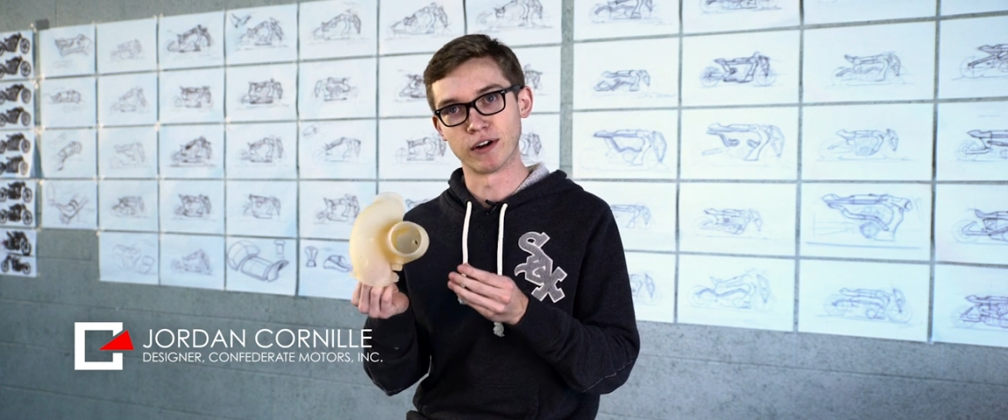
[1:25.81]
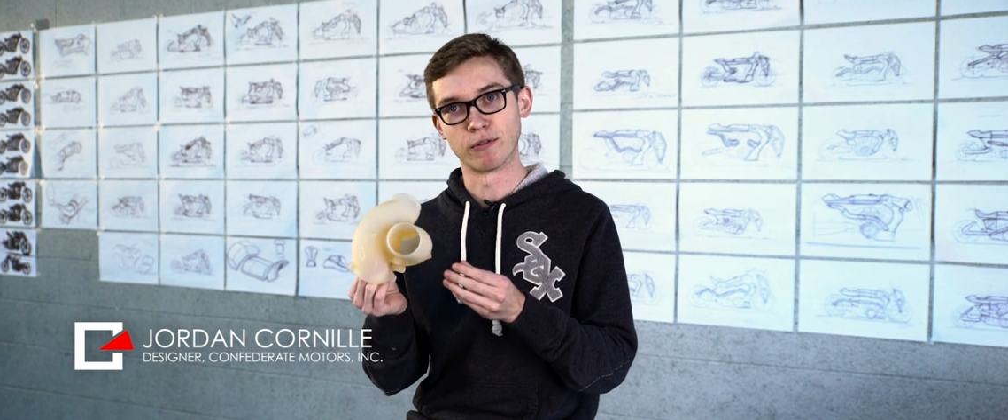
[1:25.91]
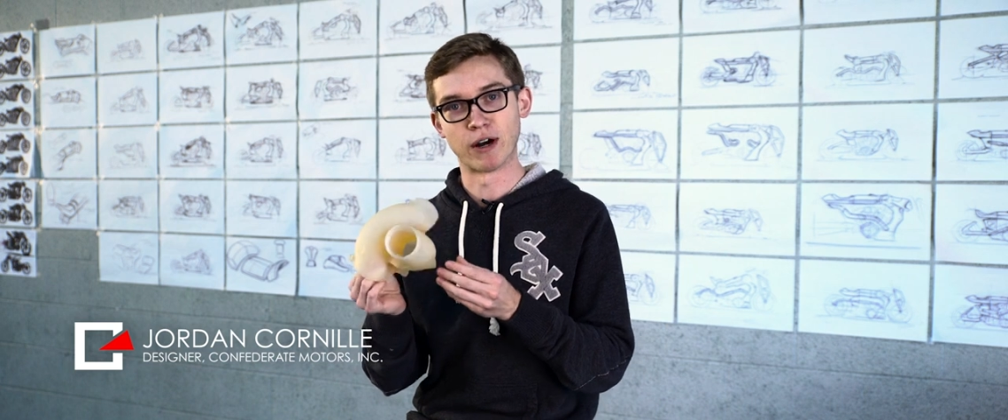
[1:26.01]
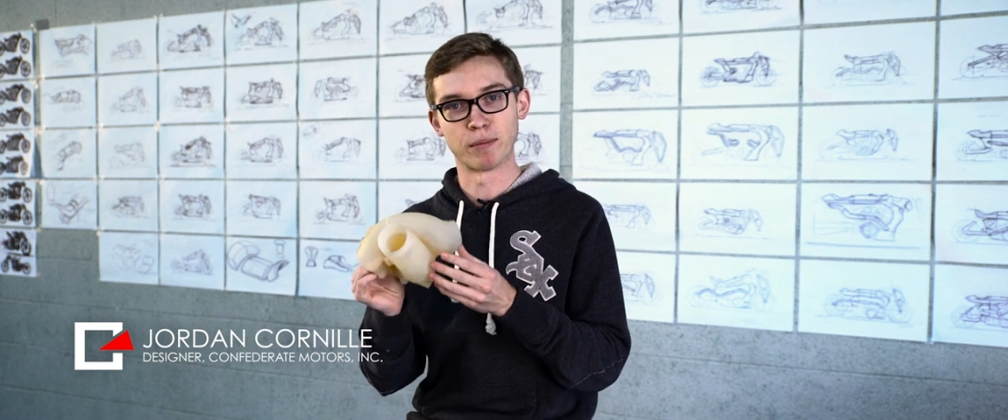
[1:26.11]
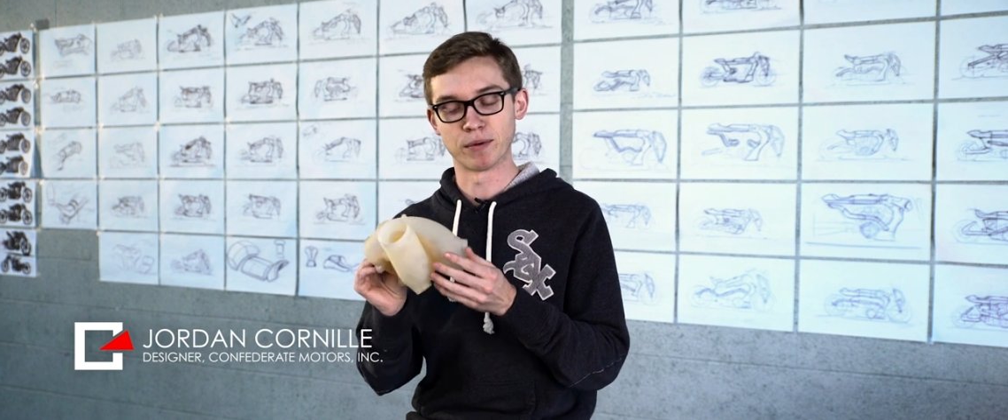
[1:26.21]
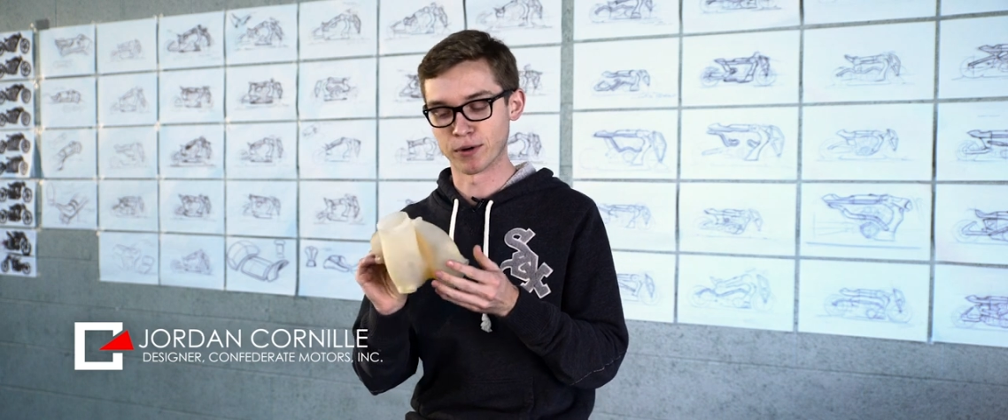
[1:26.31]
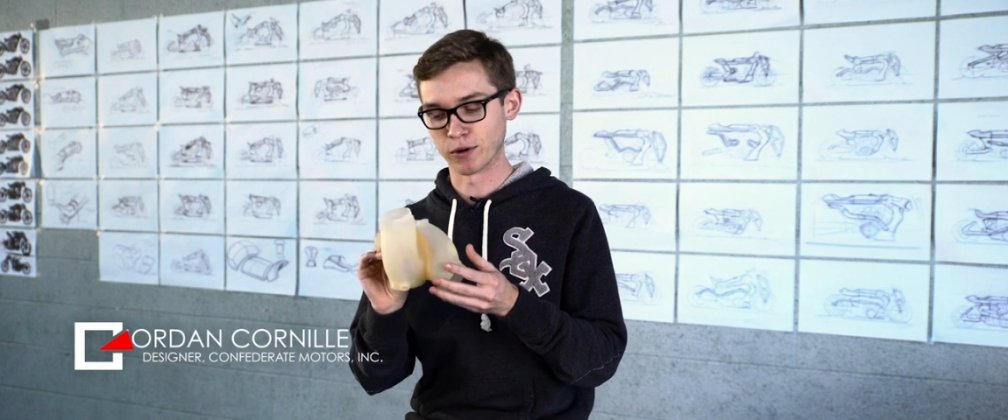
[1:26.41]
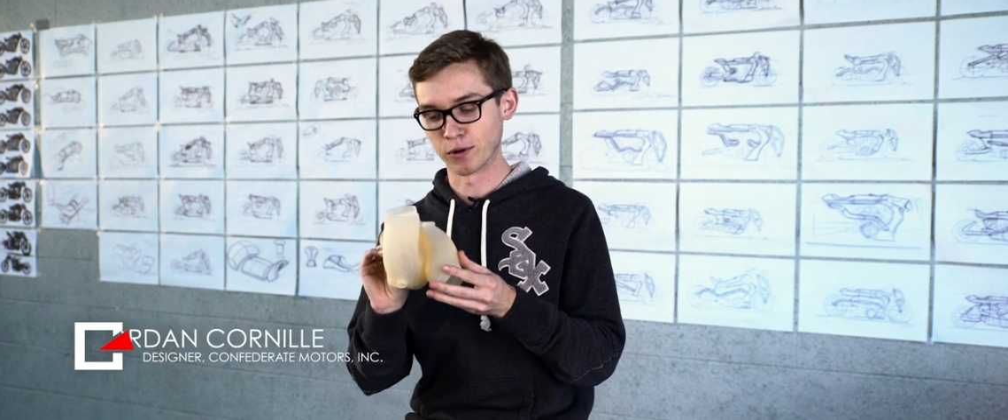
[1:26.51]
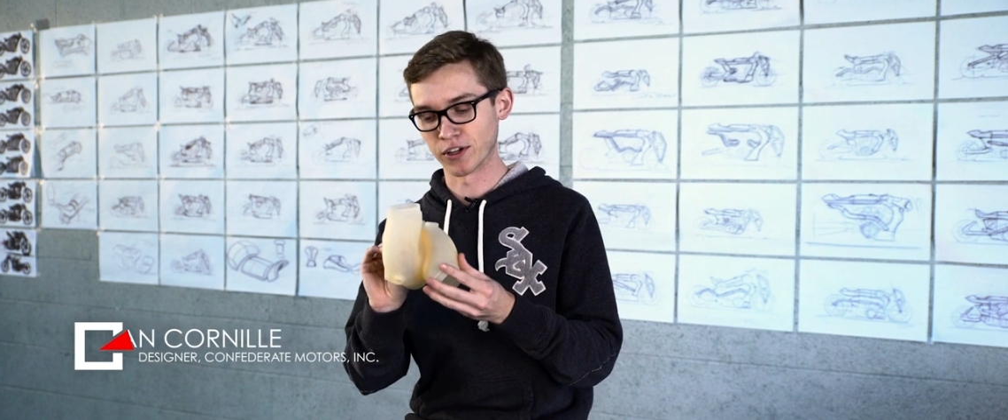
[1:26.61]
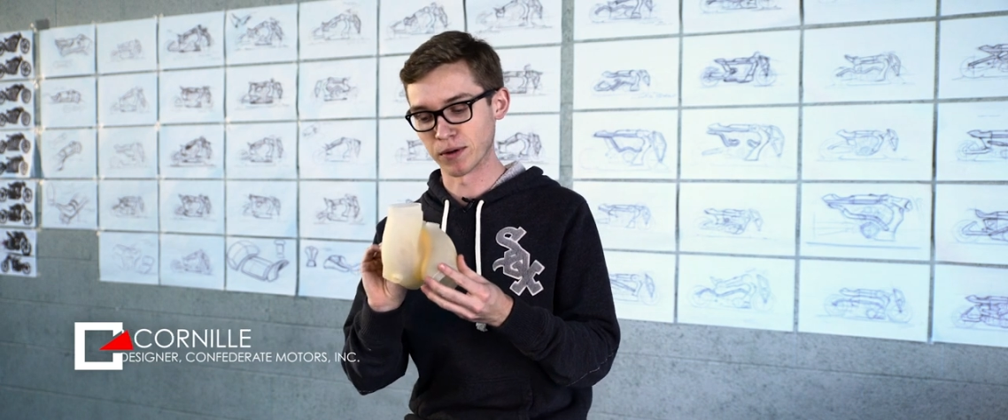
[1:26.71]
rapid
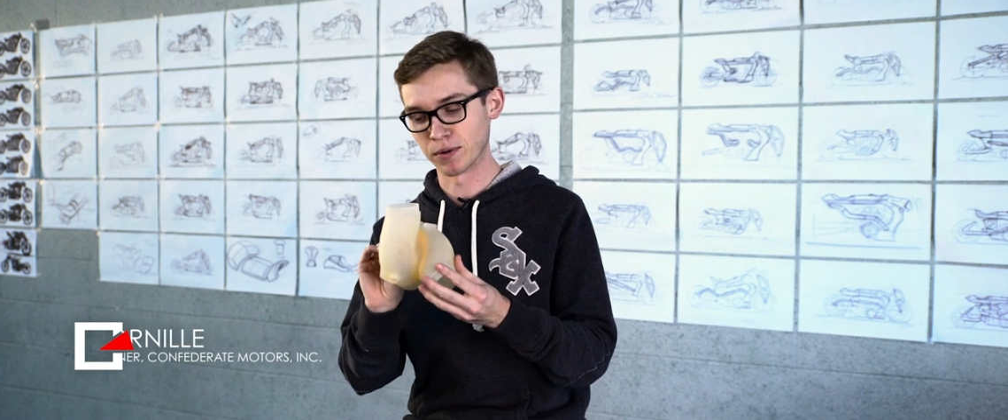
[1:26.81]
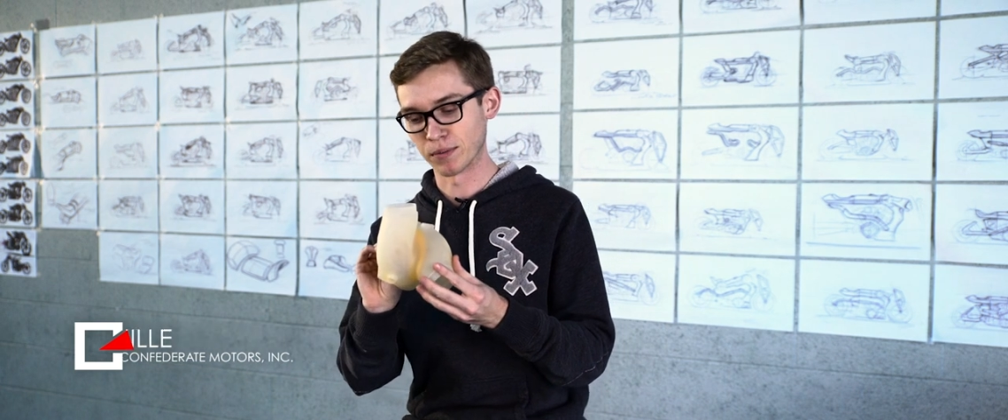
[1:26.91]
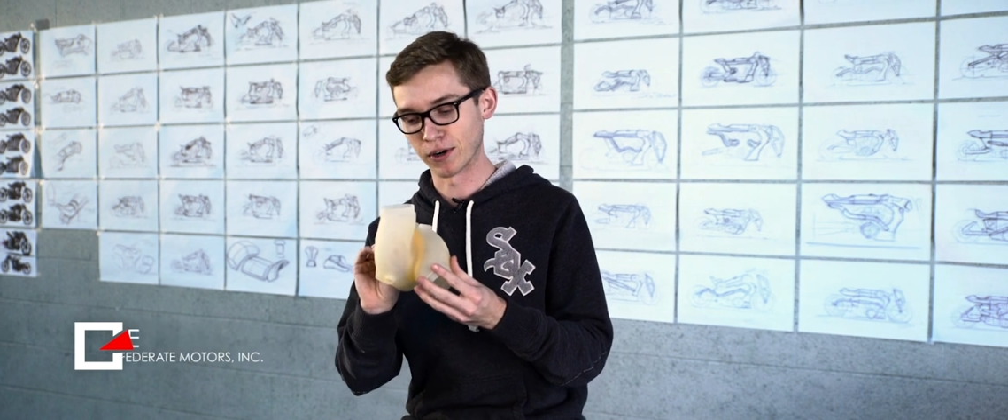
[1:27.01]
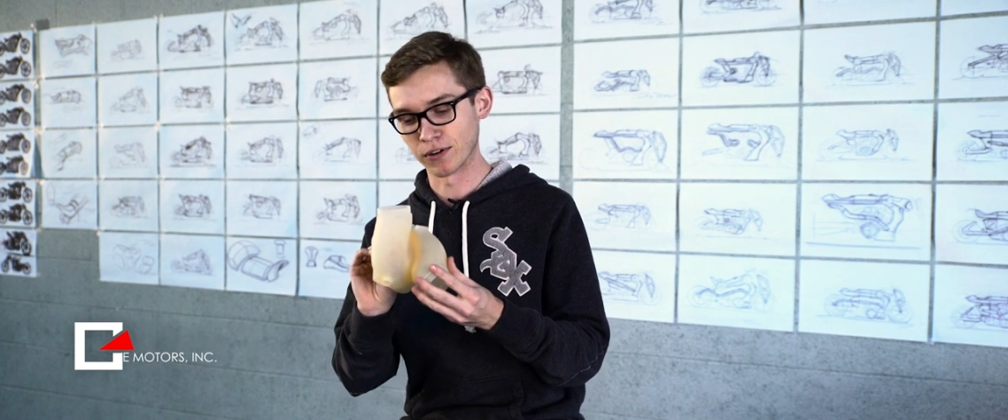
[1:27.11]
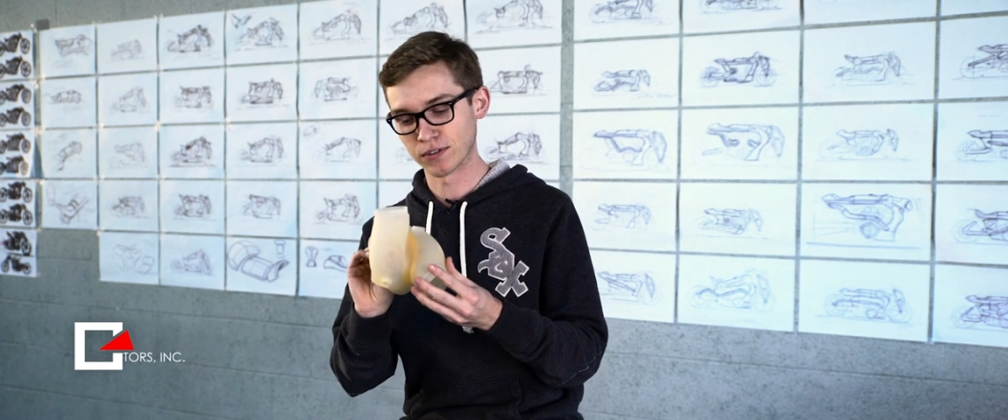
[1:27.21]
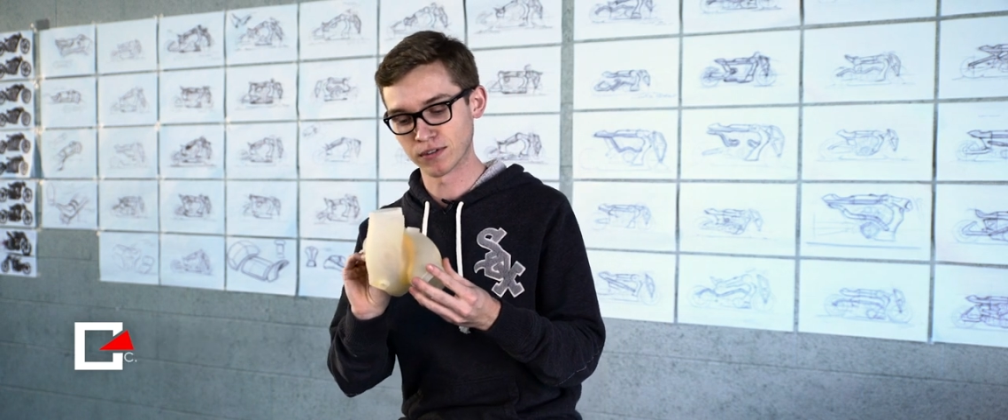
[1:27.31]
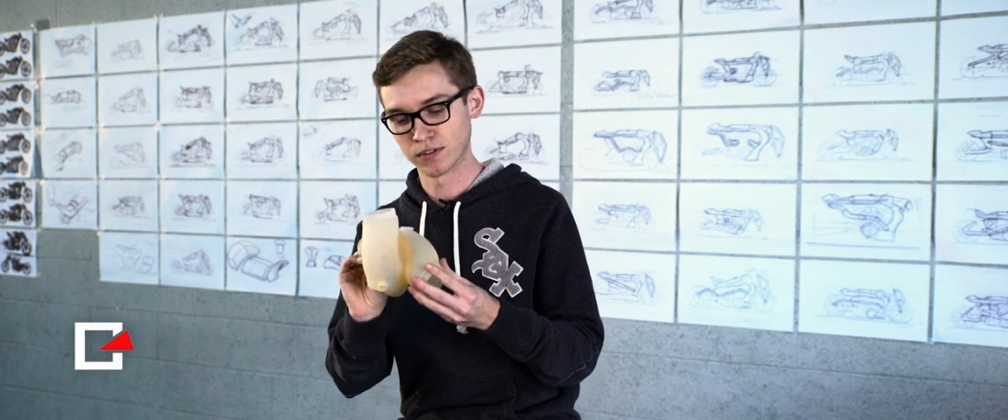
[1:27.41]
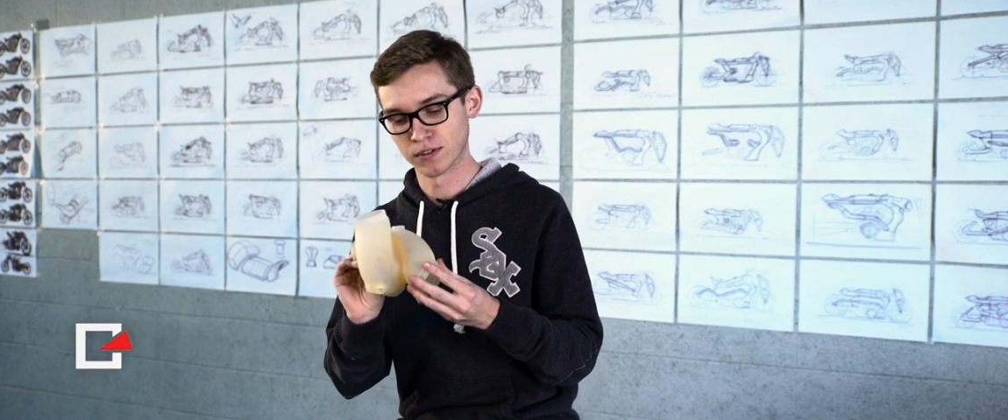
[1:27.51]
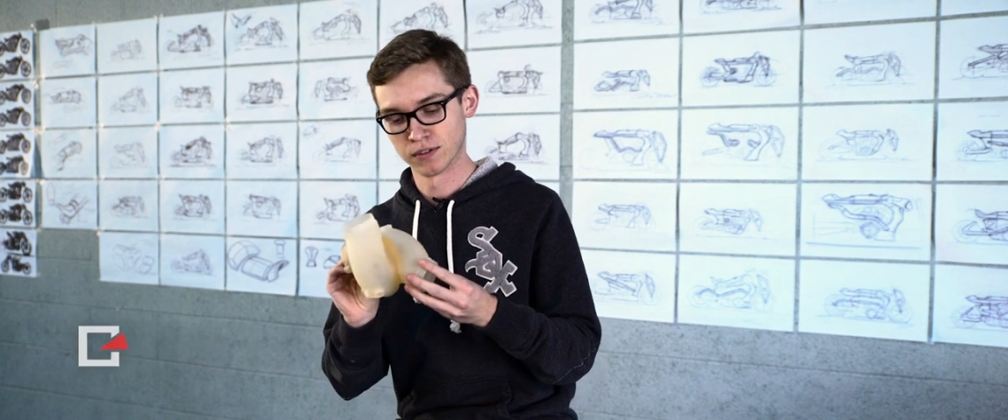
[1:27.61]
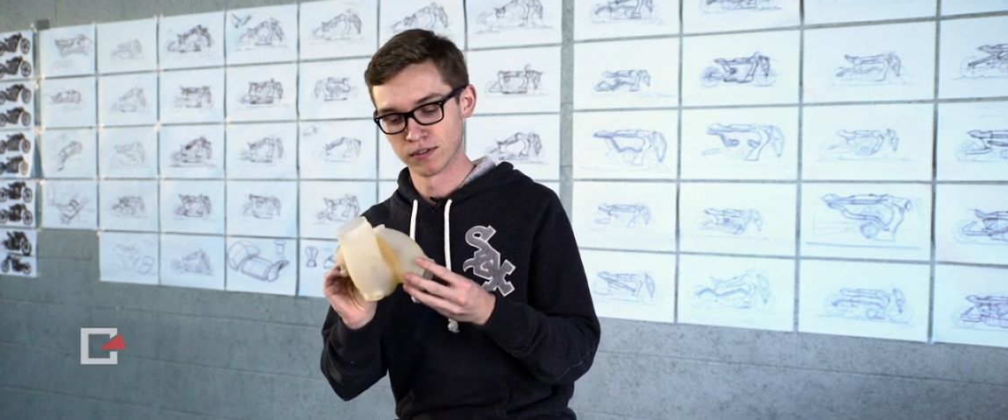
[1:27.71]
prototyping parts